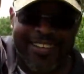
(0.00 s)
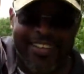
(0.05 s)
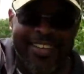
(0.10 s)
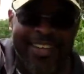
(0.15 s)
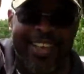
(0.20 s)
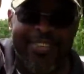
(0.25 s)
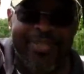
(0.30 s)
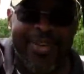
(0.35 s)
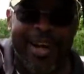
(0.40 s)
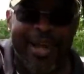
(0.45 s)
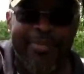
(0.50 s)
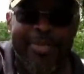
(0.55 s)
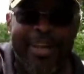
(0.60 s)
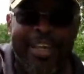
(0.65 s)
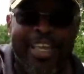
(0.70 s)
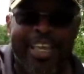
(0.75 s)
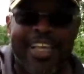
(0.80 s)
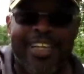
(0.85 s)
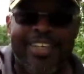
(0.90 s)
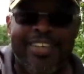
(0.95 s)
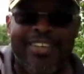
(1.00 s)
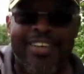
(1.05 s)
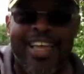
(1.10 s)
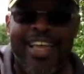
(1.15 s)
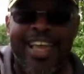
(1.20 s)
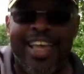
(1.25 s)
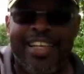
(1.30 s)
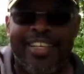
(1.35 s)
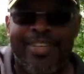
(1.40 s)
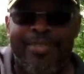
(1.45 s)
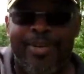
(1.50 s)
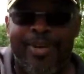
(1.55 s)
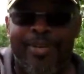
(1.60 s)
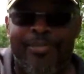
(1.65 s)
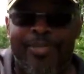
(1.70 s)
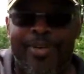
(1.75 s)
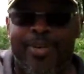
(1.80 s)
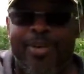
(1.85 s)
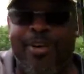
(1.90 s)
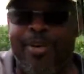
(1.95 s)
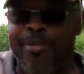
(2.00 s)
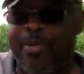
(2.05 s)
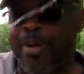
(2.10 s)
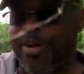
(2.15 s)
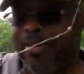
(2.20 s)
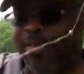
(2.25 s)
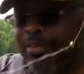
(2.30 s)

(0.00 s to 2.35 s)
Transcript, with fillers: That's what I've been catching the last 3 or 4 of them on.